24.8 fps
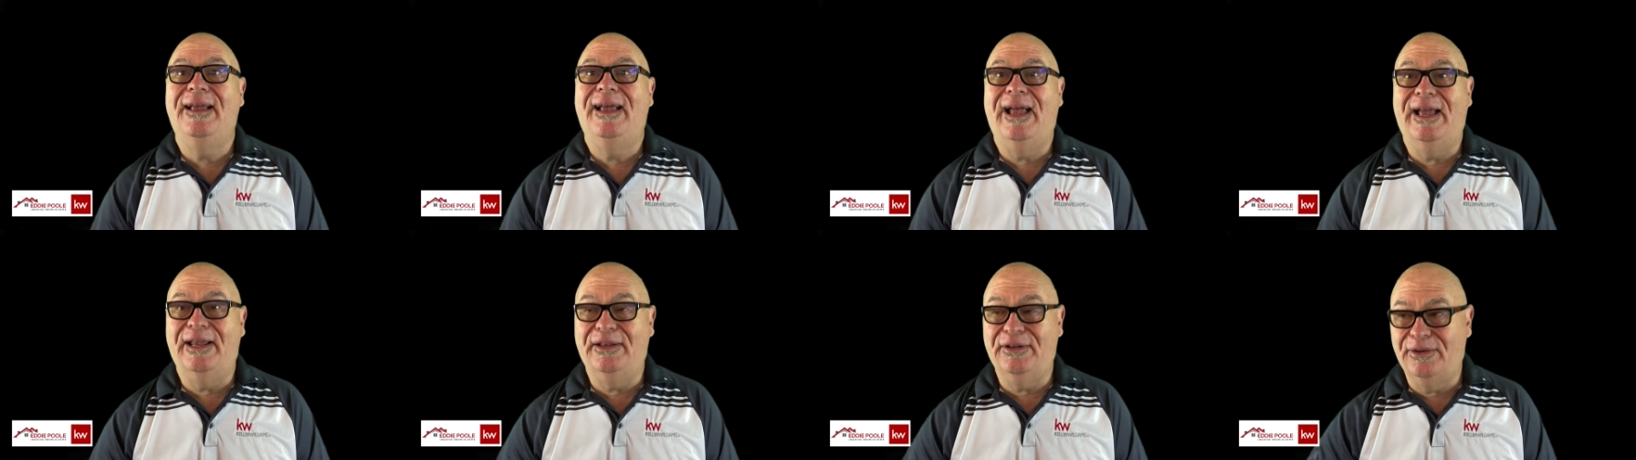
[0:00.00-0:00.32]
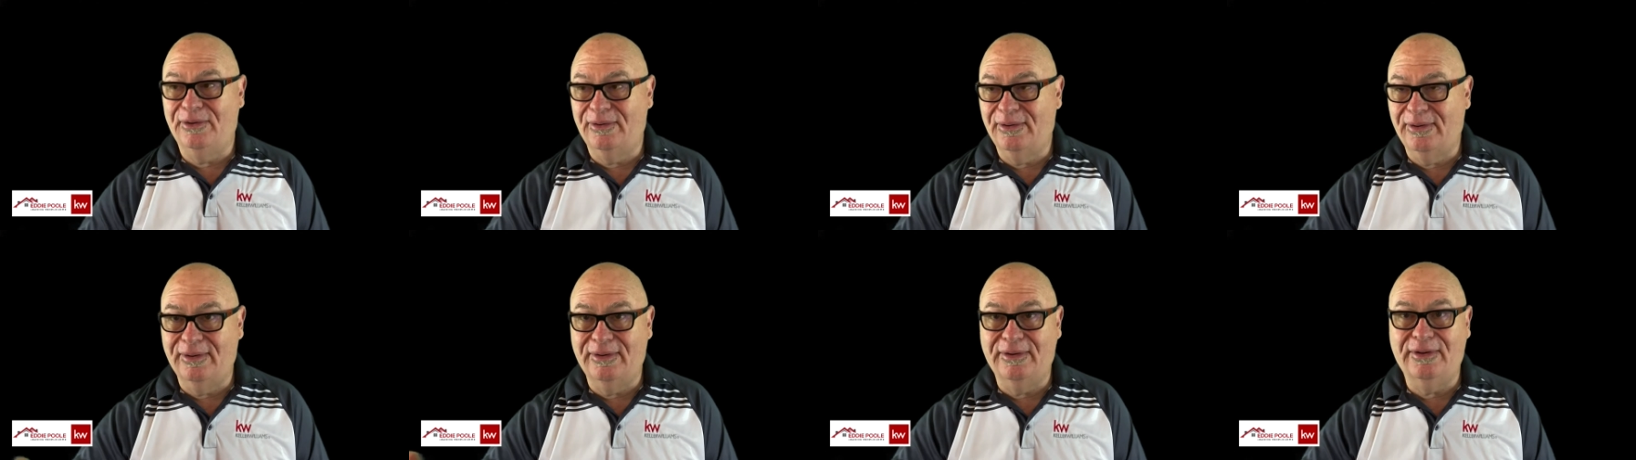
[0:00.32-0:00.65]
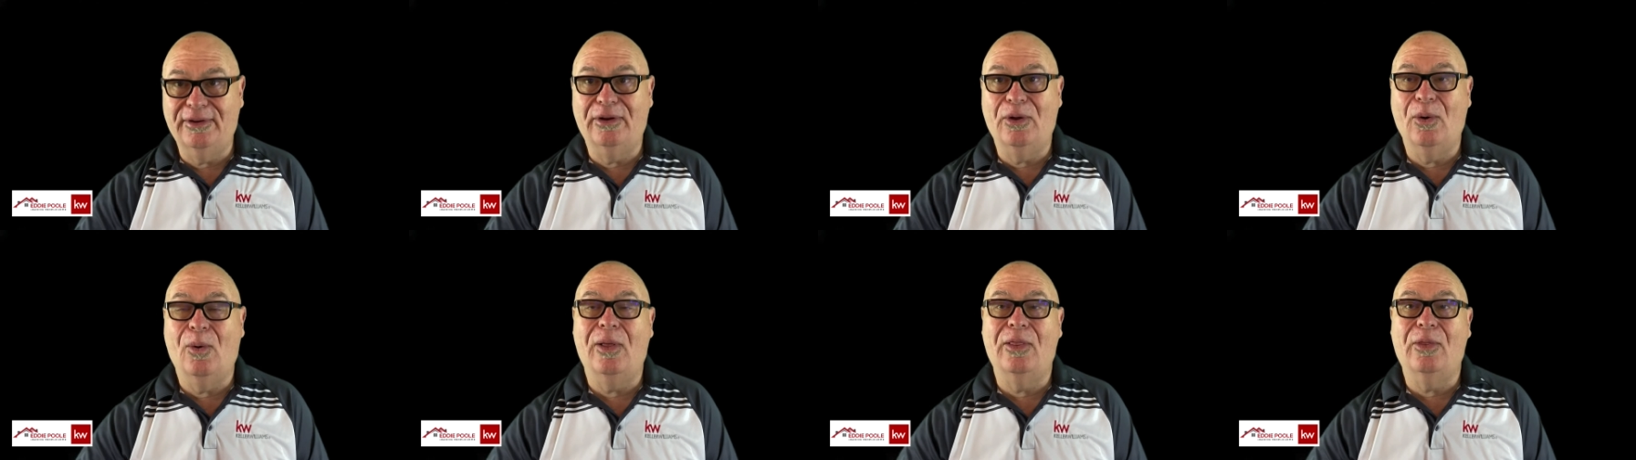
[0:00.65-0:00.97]
and you
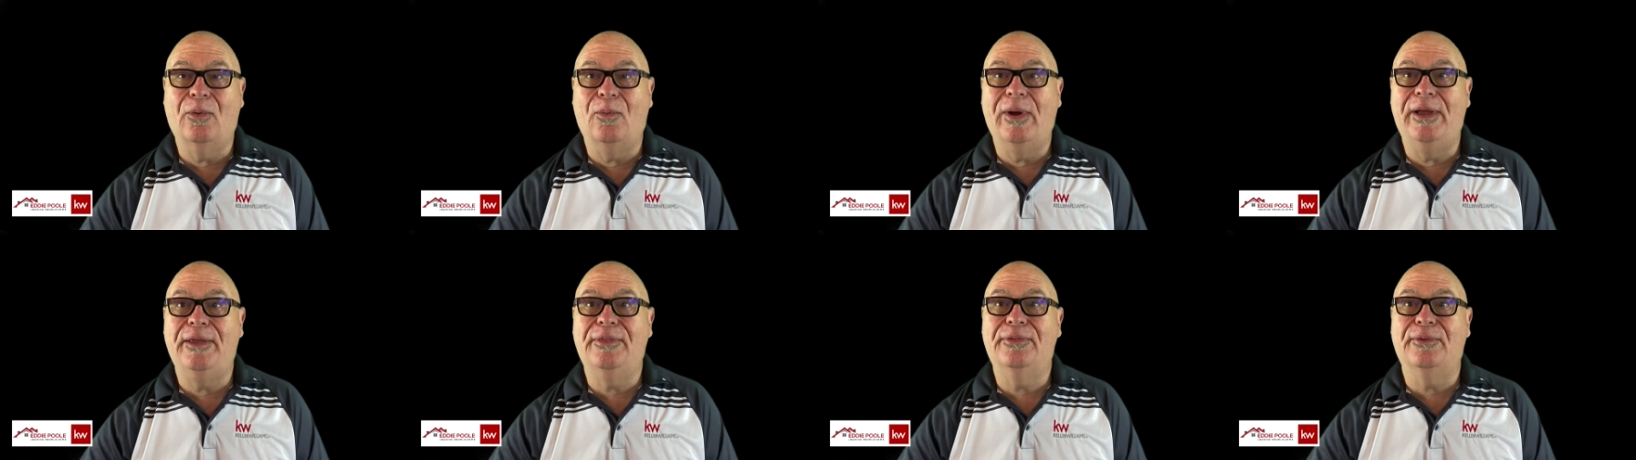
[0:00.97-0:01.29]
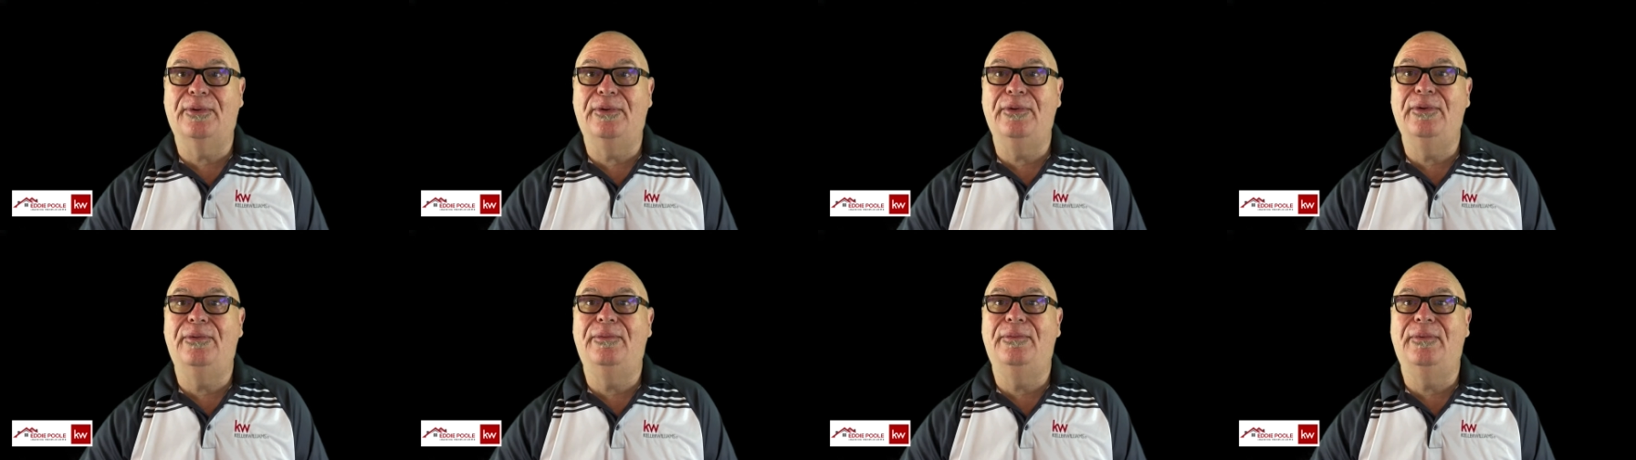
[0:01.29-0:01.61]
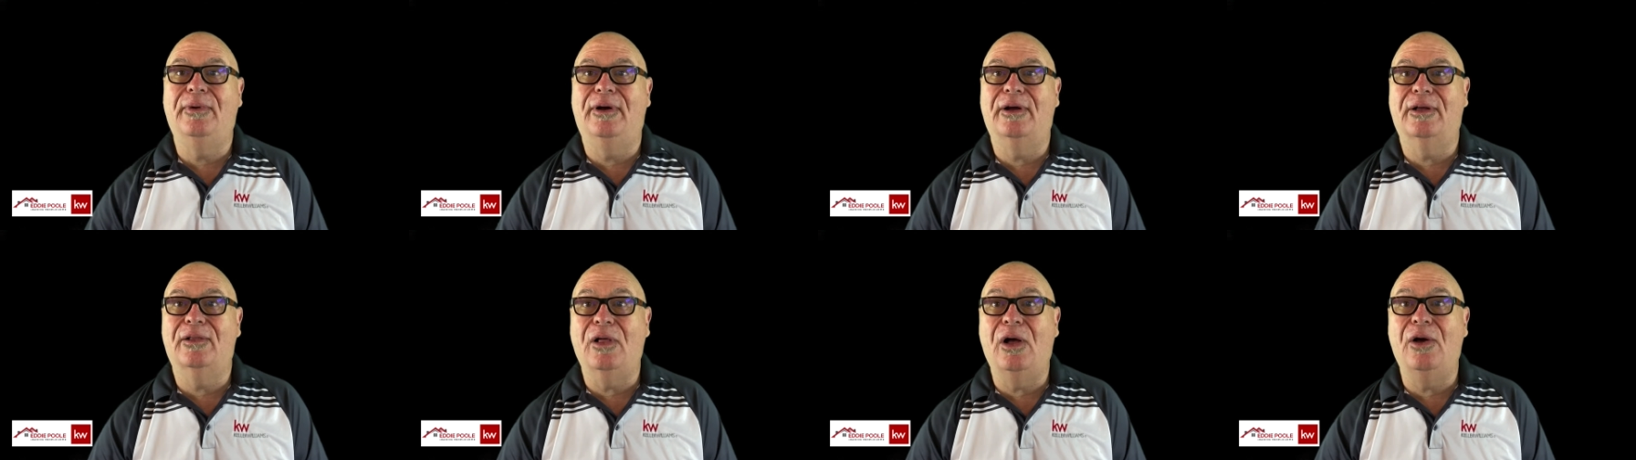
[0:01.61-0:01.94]
go all the way through
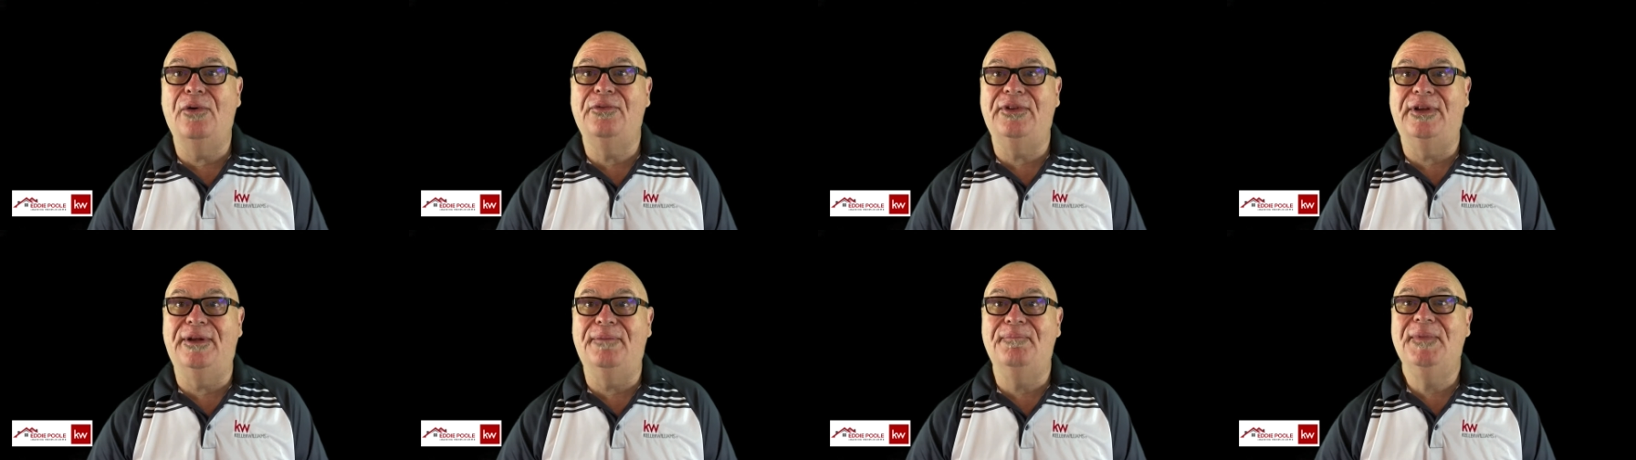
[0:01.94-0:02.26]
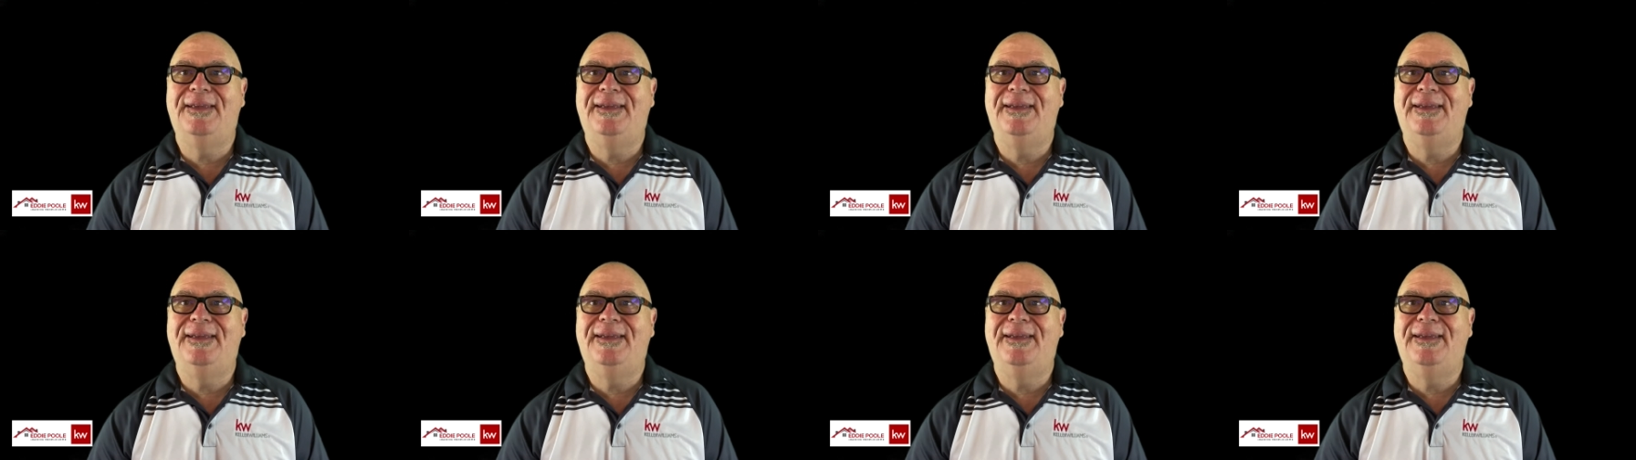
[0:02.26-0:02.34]
closing.